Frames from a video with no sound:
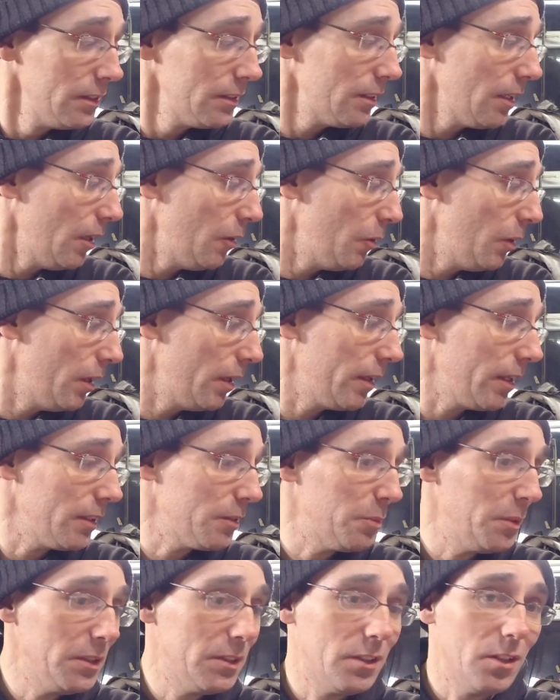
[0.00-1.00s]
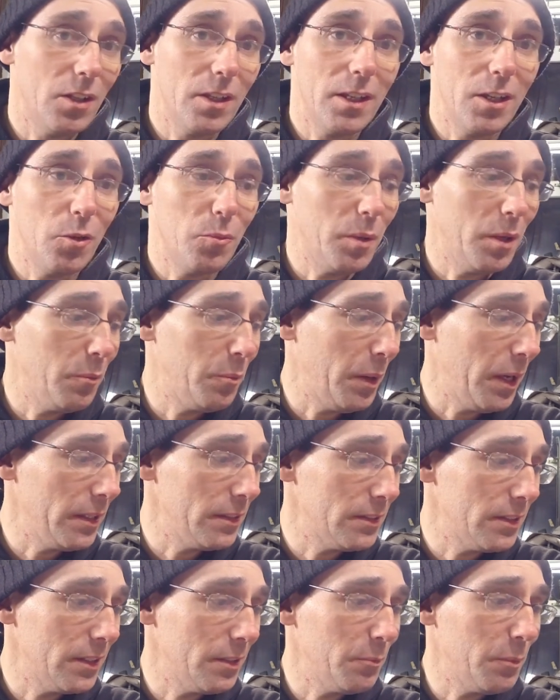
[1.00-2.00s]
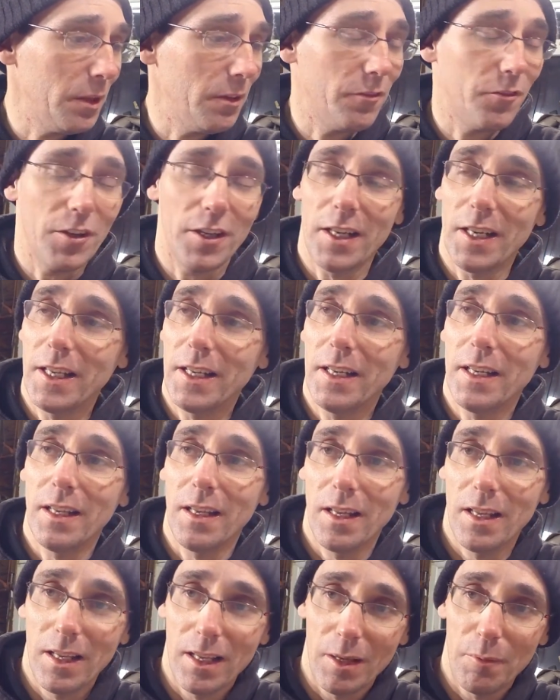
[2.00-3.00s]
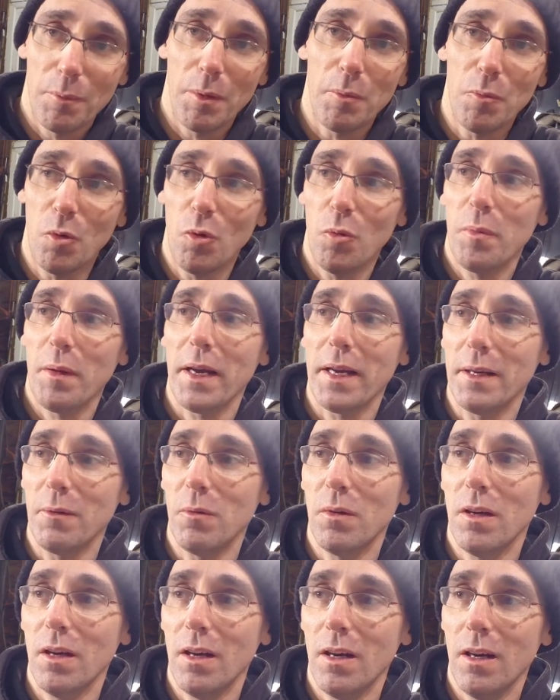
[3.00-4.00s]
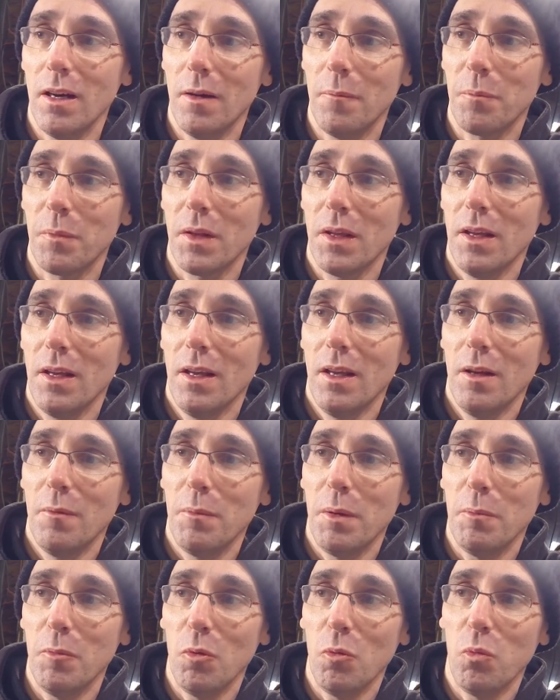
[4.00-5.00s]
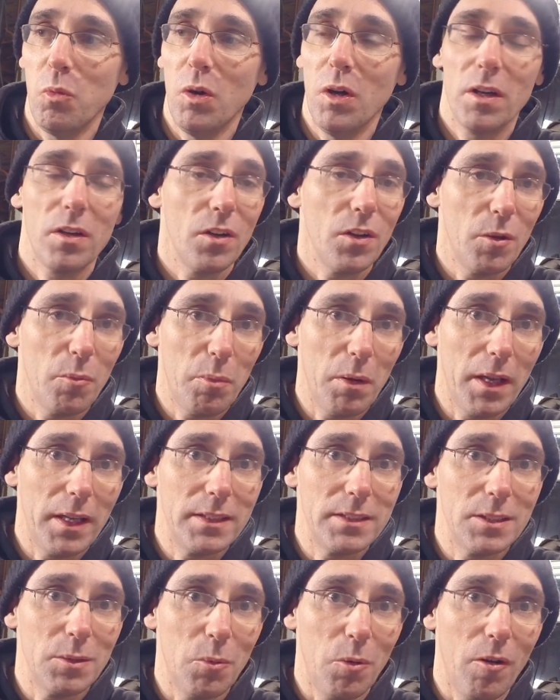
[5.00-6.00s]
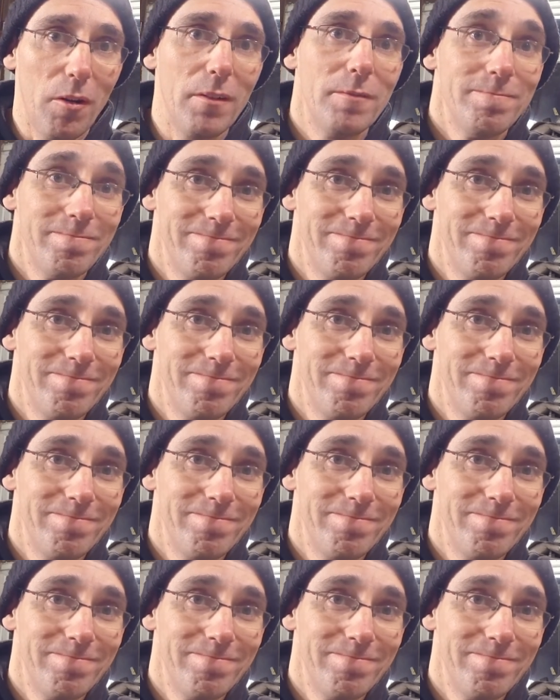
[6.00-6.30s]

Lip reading: So that's me tonight. A little bit of painting, a bit of fiddling, a bit more paint, a bit more work on the plane tomorrow.